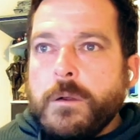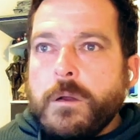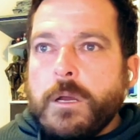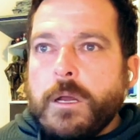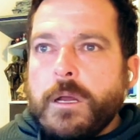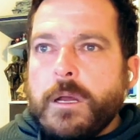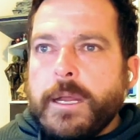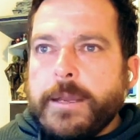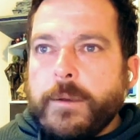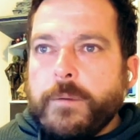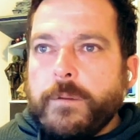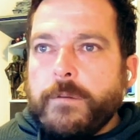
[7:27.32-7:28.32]
I
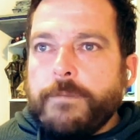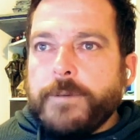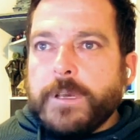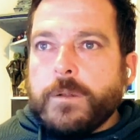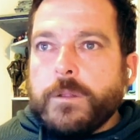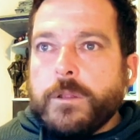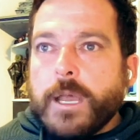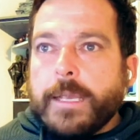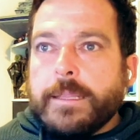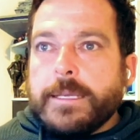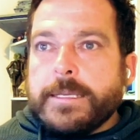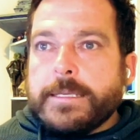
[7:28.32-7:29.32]
don't feel
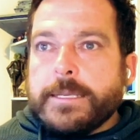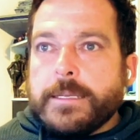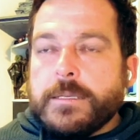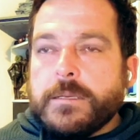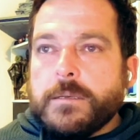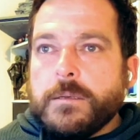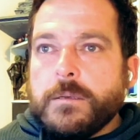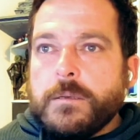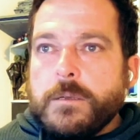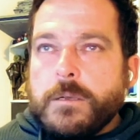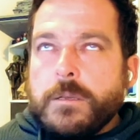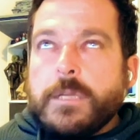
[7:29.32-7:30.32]
like this is.
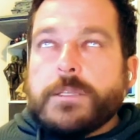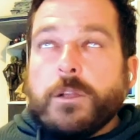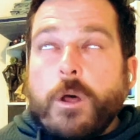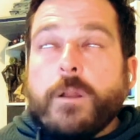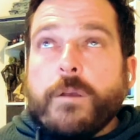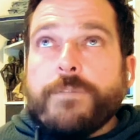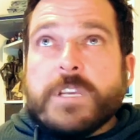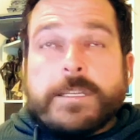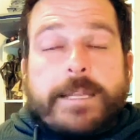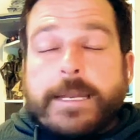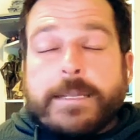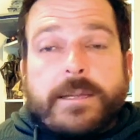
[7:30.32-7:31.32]
There's a lot of this
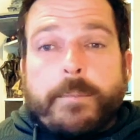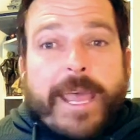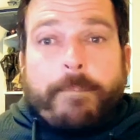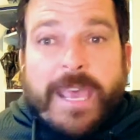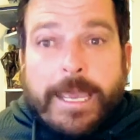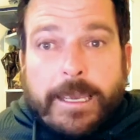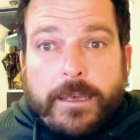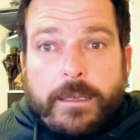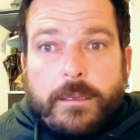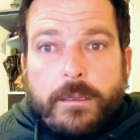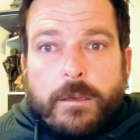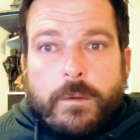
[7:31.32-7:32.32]
that isn't about me,
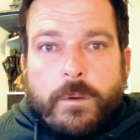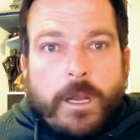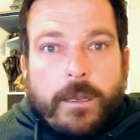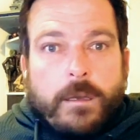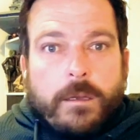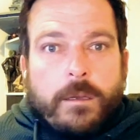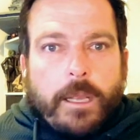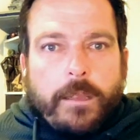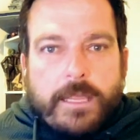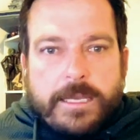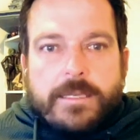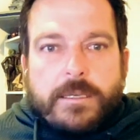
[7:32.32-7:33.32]
right?
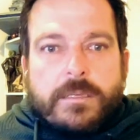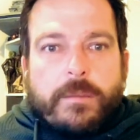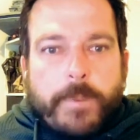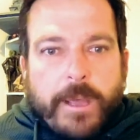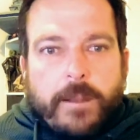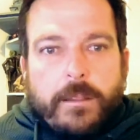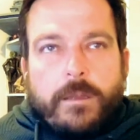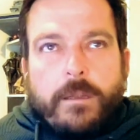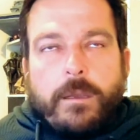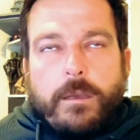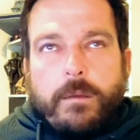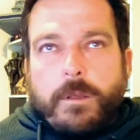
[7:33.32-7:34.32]
Like this is about
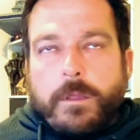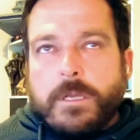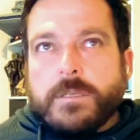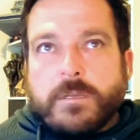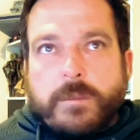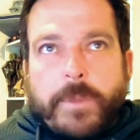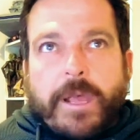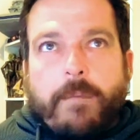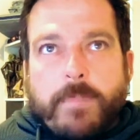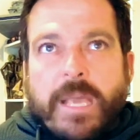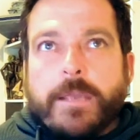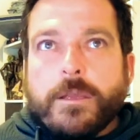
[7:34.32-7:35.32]

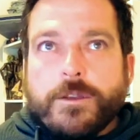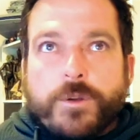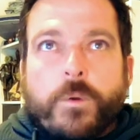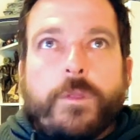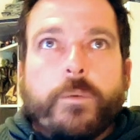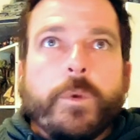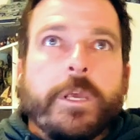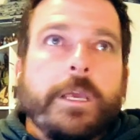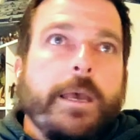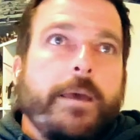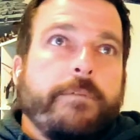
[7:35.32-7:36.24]
making sure that we